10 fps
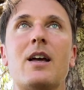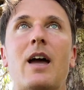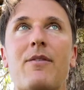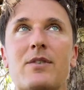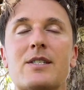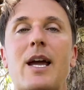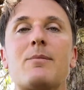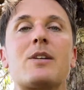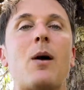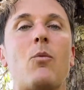At the same
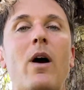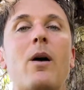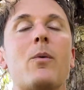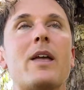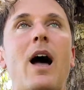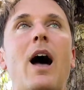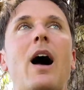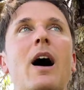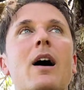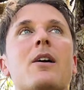time, where we
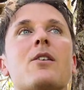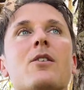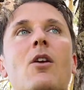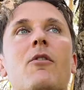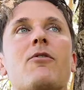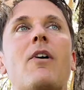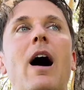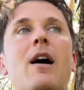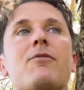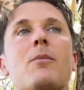are, not
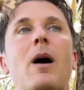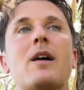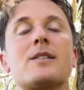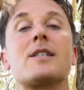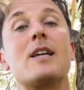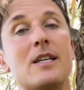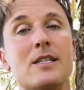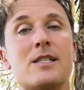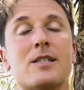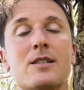far from us,
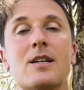is